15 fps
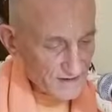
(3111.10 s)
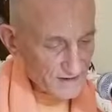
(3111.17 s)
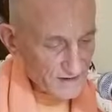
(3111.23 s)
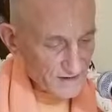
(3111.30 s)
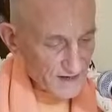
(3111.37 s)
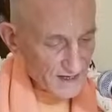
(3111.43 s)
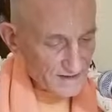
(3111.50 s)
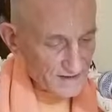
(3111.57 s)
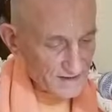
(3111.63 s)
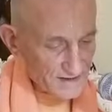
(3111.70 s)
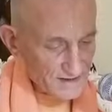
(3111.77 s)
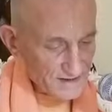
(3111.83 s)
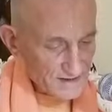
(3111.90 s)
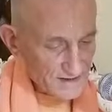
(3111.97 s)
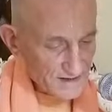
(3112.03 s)
or other
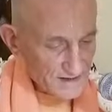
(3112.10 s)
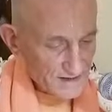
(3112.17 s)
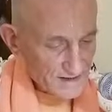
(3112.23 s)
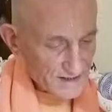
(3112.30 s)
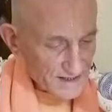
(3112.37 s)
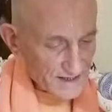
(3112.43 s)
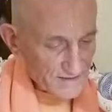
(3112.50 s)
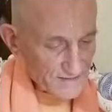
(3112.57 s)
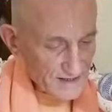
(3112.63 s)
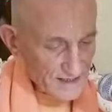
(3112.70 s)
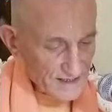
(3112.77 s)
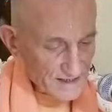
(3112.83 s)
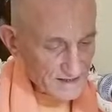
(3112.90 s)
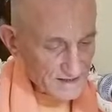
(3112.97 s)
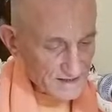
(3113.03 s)
get
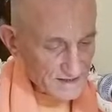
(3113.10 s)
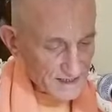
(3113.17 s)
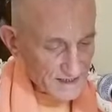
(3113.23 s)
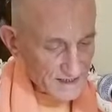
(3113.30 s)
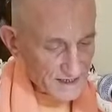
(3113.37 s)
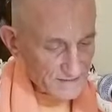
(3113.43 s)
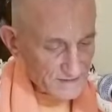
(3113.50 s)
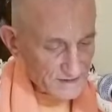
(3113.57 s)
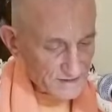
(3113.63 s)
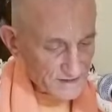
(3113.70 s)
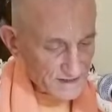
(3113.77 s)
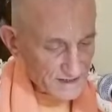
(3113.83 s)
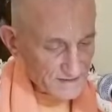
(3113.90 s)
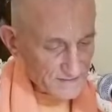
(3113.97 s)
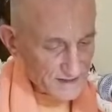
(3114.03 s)
released and come to
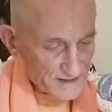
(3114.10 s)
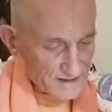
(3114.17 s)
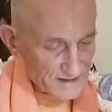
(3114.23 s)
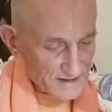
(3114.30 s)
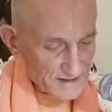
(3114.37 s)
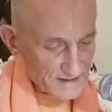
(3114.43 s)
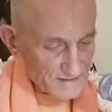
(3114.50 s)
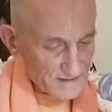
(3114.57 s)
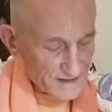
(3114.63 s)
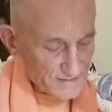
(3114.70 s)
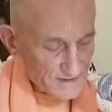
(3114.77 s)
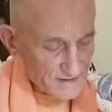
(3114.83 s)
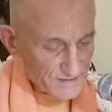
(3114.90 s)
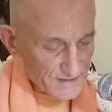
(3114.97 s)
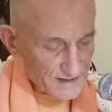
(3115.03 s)
see me and come
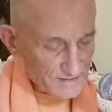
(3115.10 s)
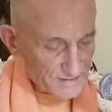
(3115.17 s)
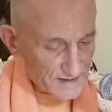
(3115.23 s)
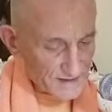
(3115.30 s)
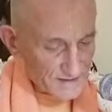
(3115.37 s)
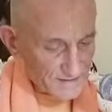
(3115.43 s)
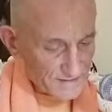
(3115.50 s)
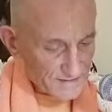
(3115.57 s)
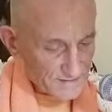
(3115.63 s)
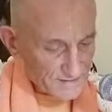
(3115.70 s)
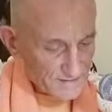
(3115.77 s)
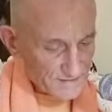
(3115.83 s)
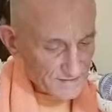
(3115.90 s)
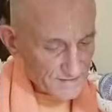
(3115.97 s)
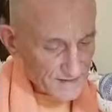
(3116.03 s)
to
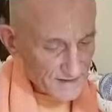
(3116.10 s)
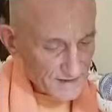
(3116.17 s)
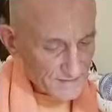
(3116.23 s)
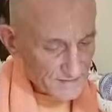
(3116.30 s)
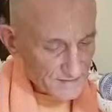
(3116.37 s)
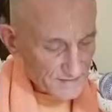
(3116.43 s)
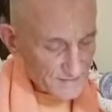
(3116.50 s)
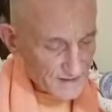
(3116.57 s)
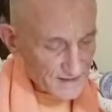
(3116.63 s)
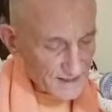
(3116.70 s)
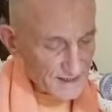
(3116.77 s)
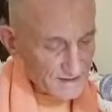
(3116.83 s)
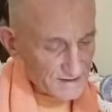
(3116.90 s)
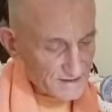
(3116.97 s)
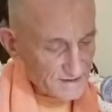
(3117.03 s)
meet
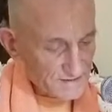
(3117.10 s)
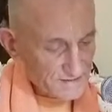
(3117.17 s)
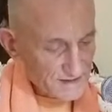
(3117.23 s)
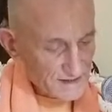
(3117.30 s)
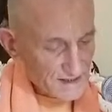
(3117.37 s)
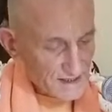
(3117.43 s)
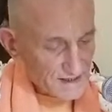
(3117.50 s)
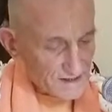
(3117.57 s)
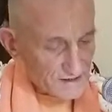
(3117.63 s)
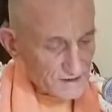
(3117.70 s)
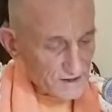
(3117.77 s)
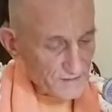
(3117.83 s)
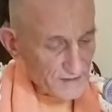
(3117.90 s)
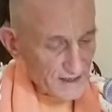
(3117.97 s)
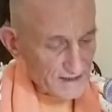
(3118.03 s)
us. The
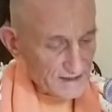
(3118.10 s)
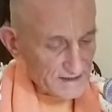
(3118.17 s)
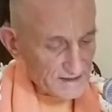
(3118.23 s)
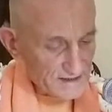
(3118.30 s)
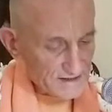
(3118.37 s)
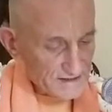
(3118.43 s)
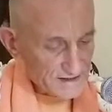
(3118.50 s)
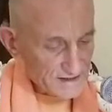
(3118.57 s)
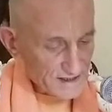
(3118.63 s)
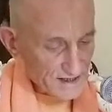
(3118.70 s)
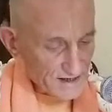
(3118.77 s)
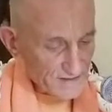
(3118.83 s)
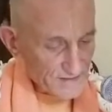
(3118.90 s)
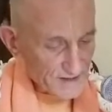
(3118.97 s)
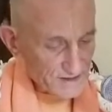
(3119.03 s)
two brothers
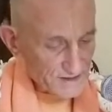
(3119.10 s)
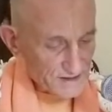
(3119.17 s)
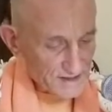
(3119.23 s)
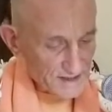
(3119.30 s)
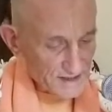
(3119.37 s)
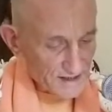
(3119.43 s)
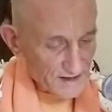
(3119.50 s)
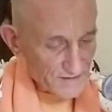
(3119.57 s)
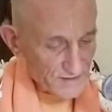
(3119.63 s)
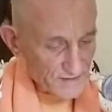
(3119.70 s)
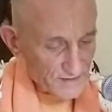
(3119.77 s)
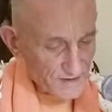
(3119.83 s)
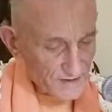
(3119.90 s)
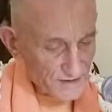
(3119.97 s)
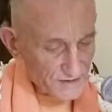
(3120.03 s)
are mentioned here are
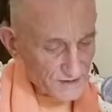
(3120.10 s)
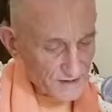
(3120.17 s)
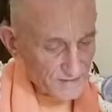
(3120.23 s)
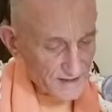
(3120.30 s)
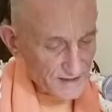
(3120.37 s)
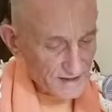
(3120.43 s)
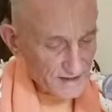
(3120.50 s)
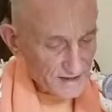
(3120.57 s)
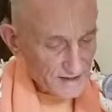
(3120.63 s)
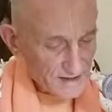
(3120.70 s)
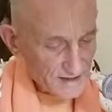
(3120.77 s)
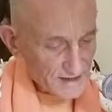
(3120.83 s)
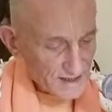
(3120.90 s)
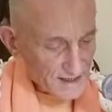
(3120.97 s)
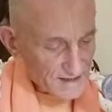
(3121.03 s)
Rupa Goswami
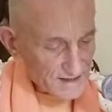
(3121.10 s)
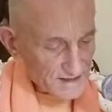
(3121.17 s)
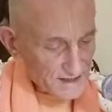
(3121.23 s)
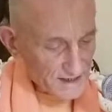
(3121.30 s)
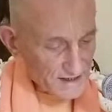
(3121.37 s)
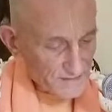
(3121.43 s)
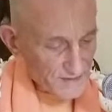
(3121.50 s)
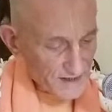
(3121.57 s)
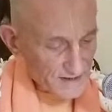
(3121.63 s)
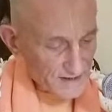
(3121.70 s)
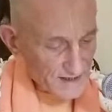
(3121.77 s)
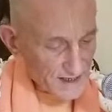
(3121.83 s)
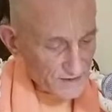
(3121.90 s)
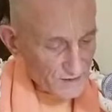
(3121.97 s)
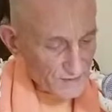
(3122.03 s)
and his younger brother
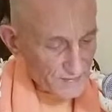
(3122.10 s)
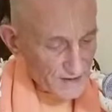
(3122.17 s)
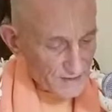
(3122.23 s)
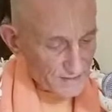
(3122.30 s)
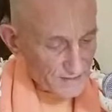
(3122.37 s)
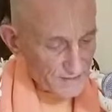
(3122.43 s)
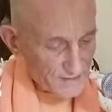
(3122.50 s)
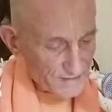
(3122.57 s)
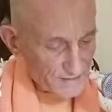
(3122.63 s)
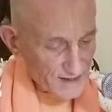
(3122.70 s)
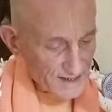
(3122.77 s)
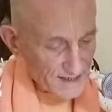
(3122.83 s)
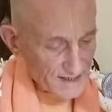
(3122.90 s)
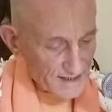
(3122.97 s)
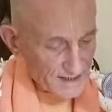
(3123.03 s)
Anupam
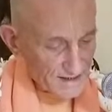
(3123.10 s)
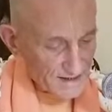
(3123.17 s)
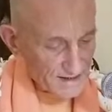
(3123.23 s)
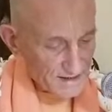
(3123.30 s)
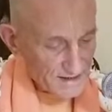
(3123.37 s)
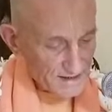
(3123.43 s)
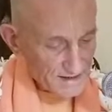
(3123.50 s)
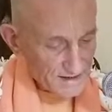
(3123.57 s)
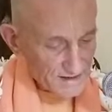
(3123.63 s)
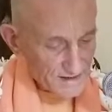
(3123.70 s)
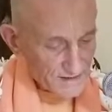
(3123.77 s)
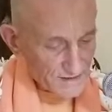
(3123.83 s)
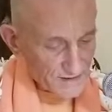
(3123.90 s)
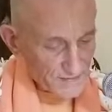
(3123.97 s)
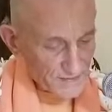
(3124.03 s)
Malik.
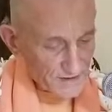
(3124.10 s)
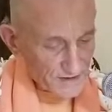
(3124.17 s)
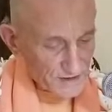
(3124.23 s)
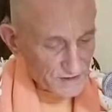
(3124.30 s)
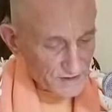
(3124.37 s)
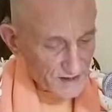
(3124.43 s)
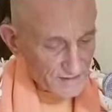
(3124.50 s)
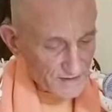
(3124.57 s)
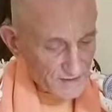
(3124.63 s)
Rupa Goswami